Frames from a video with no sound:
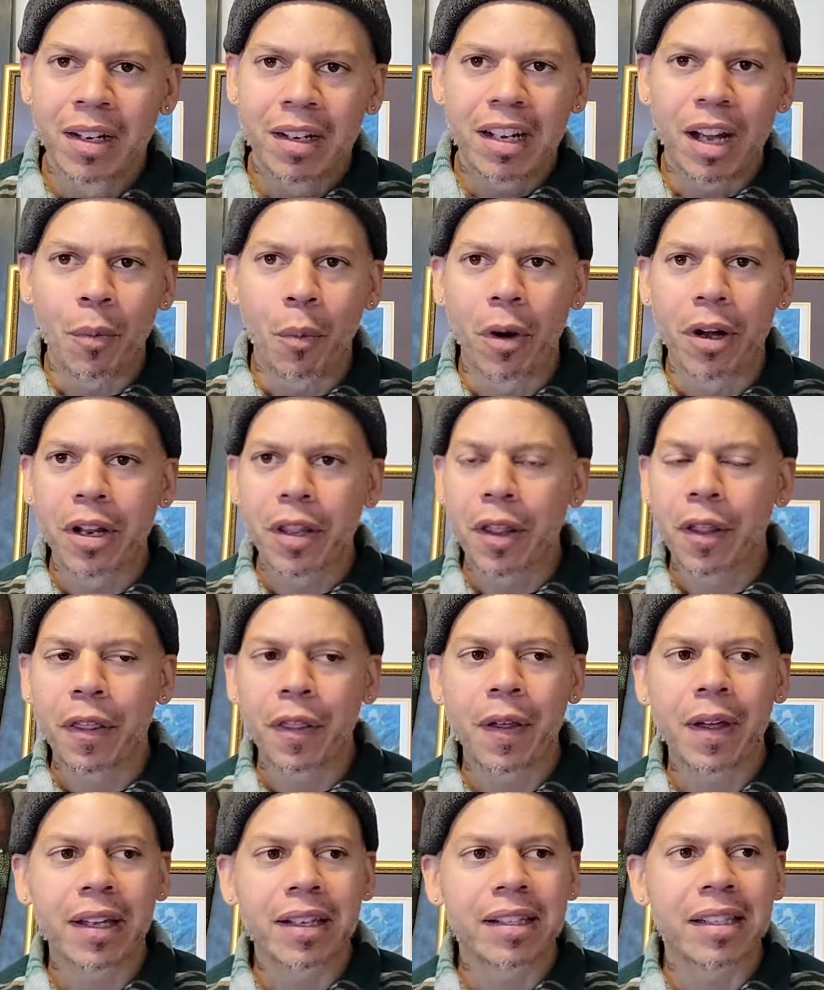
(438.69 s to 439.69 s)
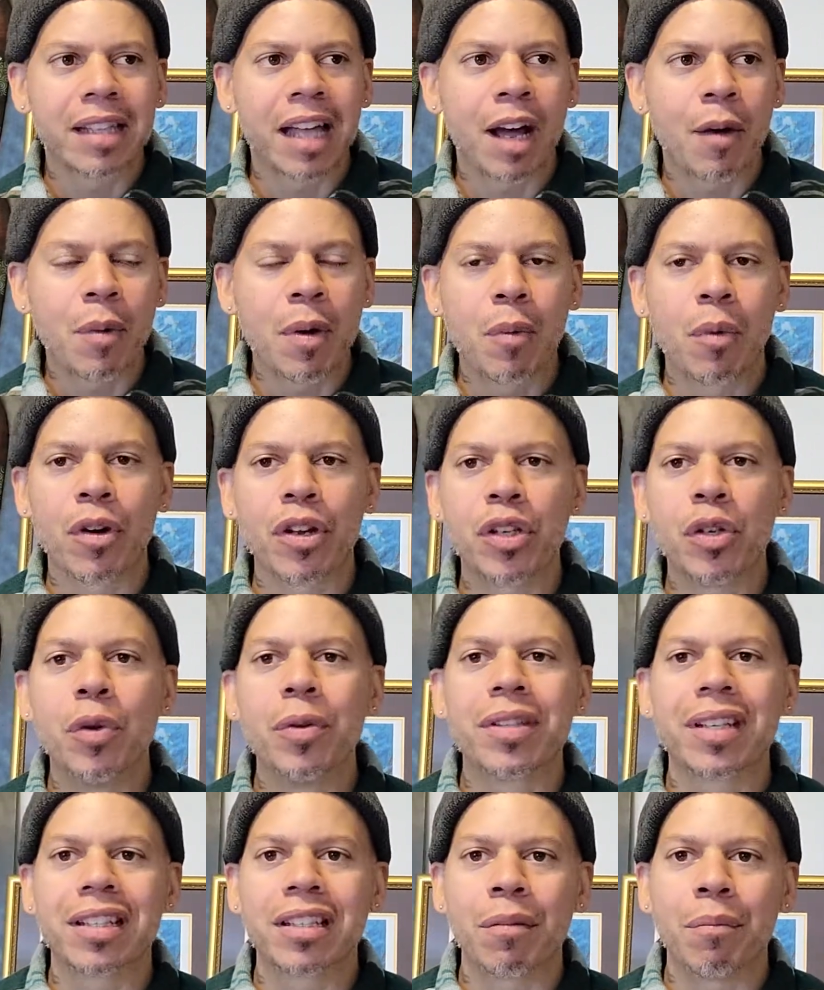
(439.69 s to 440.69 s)
And one of the things that we were
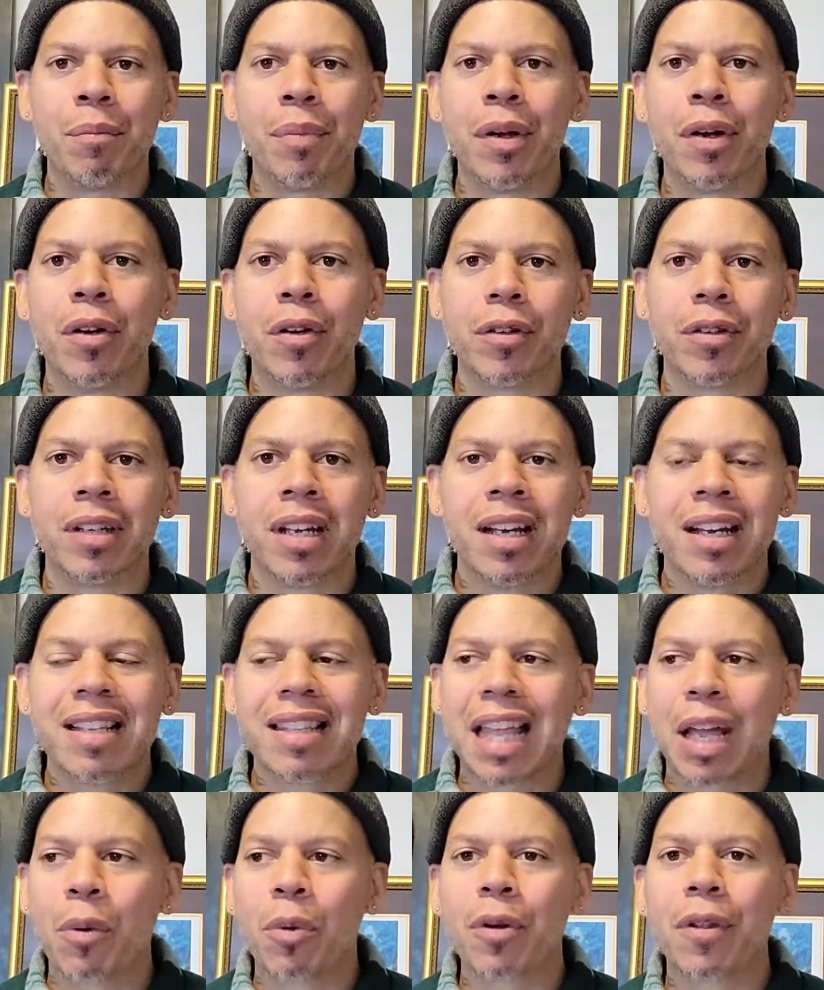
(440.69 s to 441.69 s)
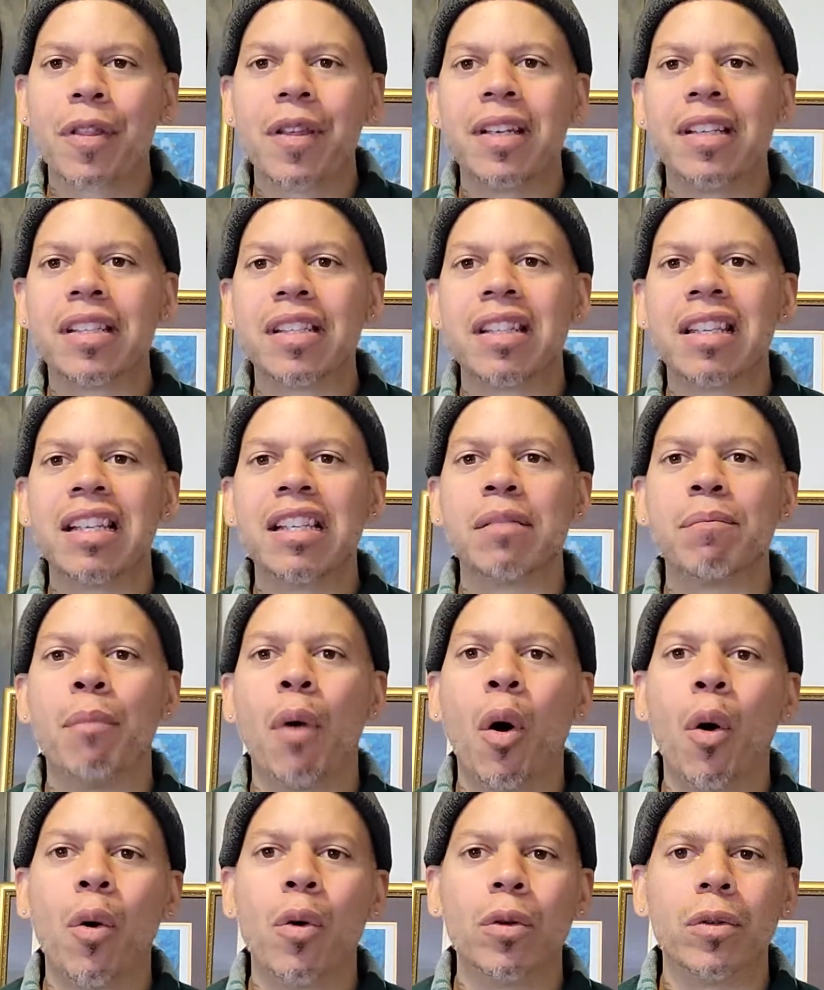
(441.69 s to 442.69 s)
using to build, they were these
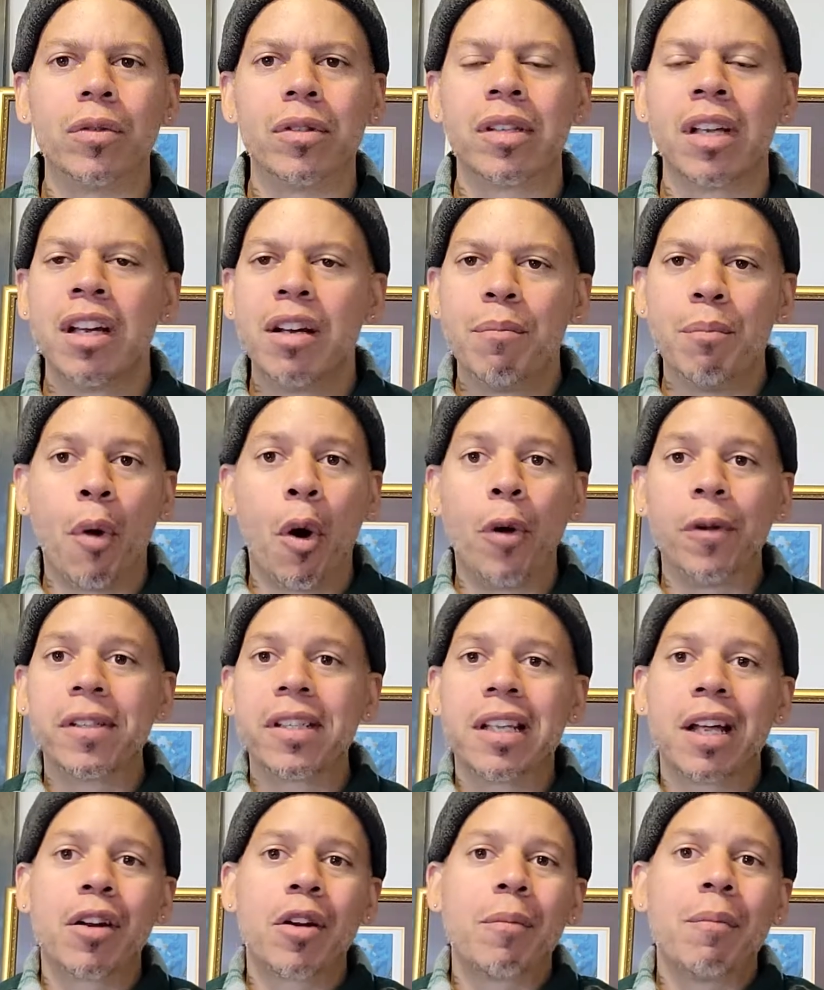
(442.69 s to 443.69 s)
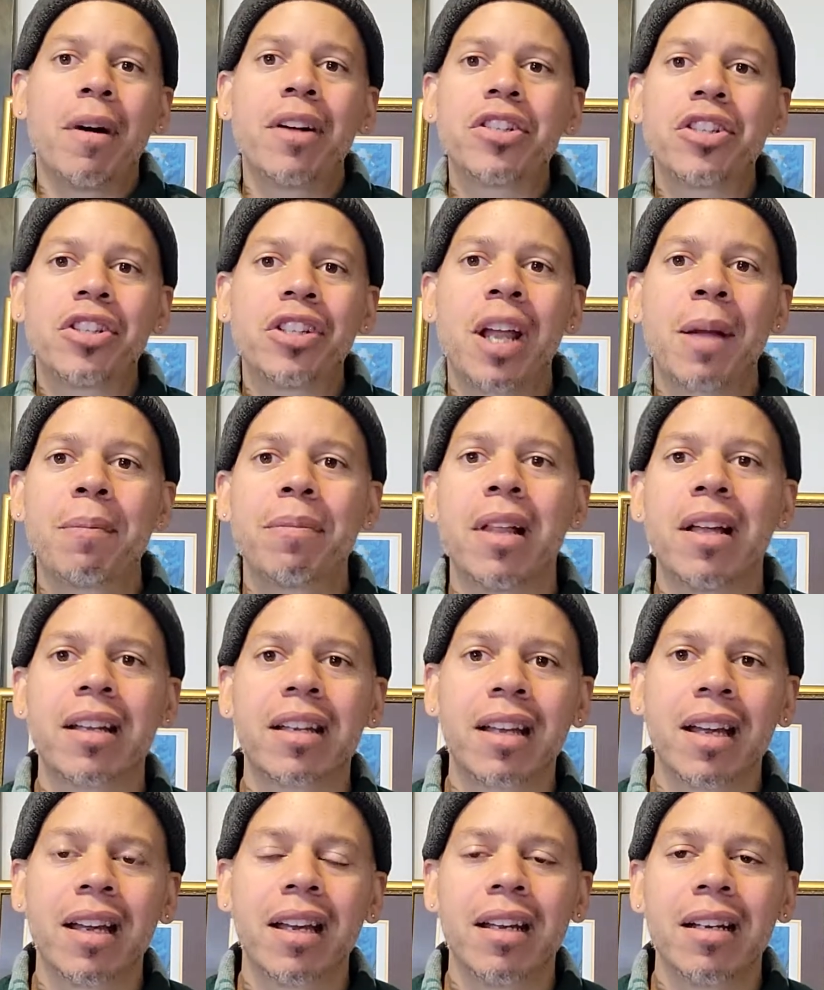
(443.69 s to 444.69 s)
molds that are much shaped like
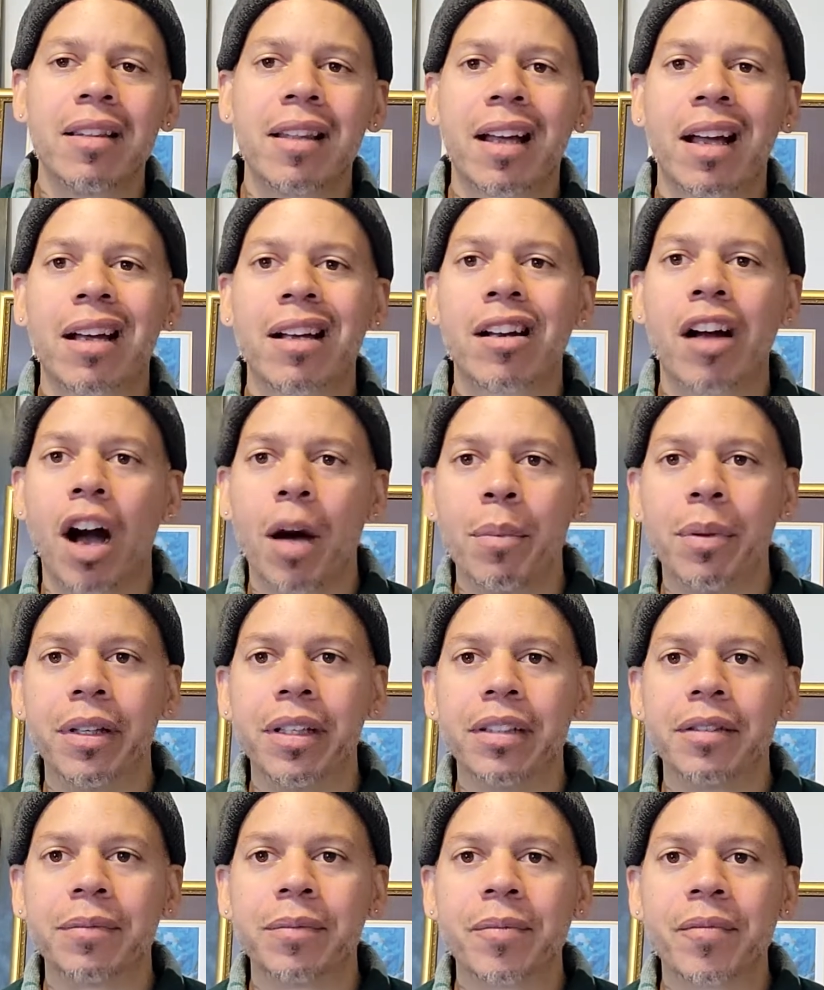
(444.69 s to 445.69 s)
a goblet.